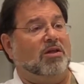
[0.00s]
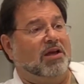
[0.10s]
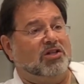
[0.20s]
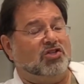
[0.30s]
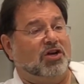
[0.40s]

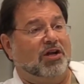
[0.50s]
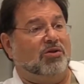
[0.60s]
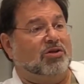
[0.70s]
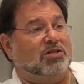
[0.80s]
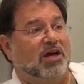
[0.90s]
the inside
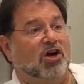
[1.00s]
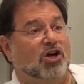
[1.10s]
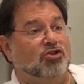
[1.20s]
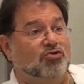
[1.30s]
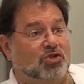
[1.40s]
looks like
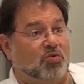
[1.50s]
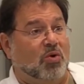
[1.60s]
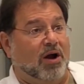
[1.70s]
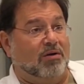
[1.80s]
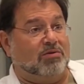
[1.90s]
hundreds of
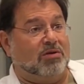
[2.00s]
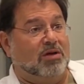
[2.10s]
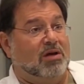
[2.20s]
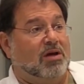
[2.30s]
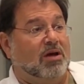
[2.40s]
wires.
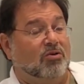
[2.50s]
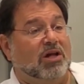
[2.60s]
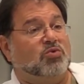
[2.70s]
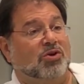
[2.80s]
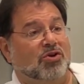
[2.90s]
Well,
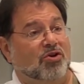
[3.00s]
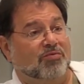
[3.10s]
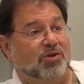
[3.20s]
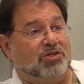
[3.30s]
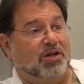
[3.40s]
that's what a
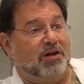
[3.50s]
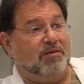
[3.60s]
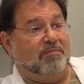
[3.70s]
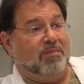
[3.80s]
nerve looks like.